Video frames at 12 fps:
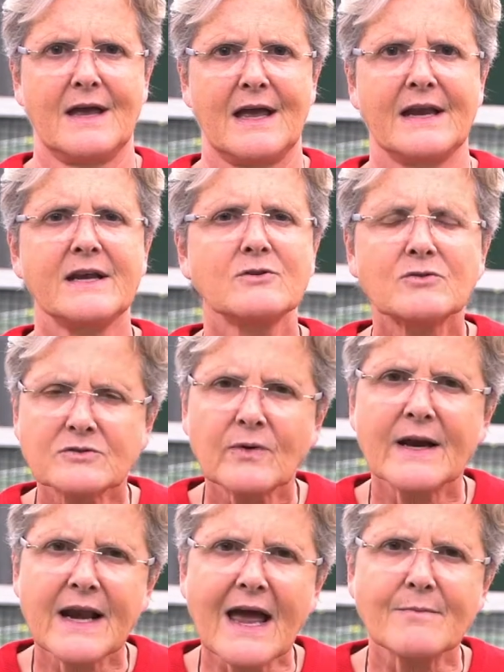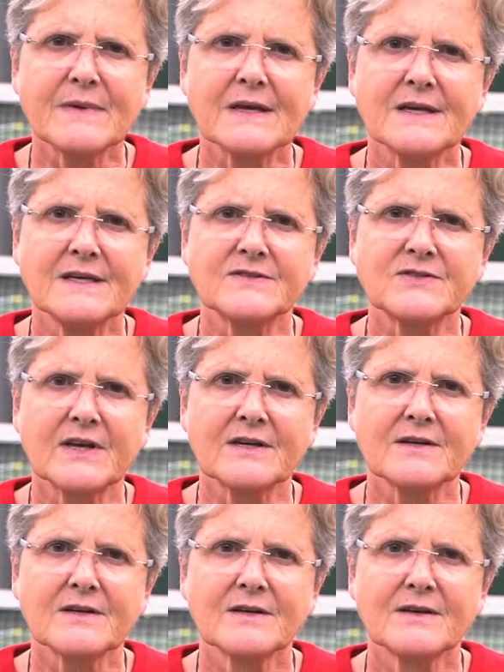And he looked right at me and he
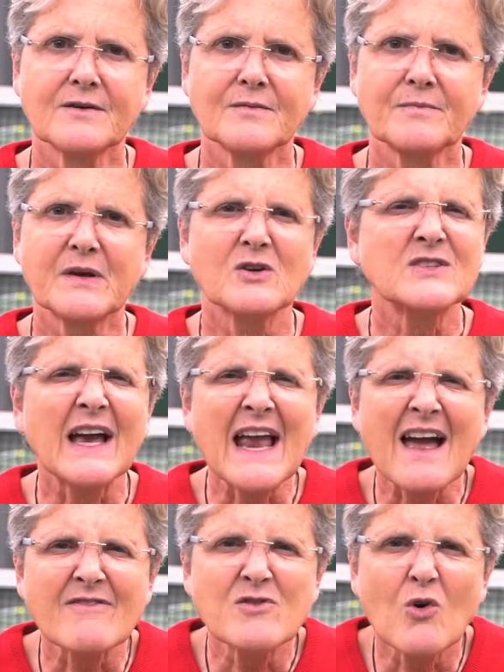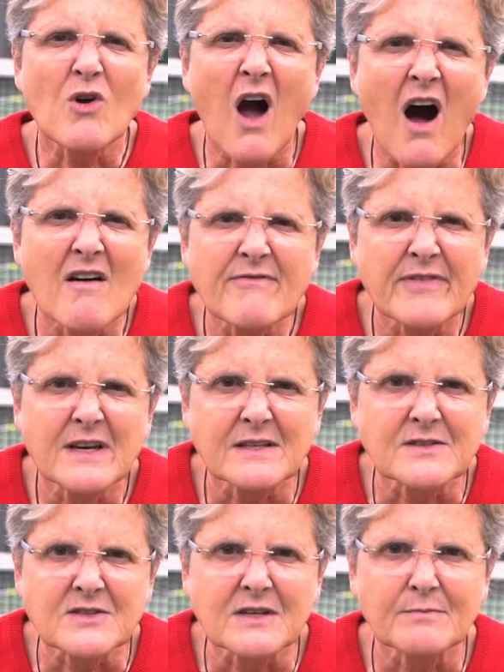said, "Because I have no
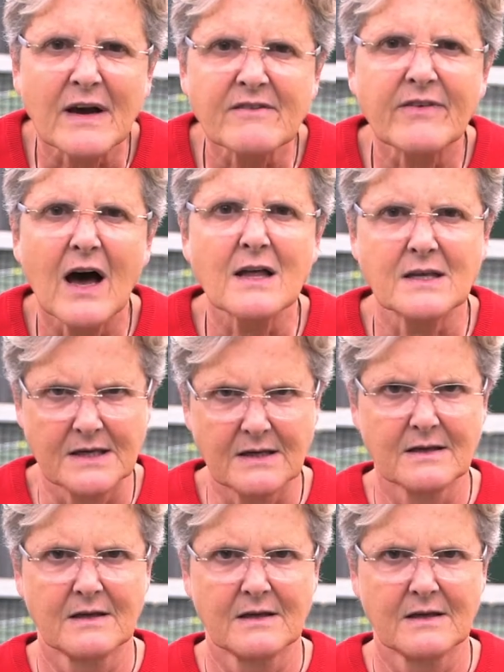confidence in my volley."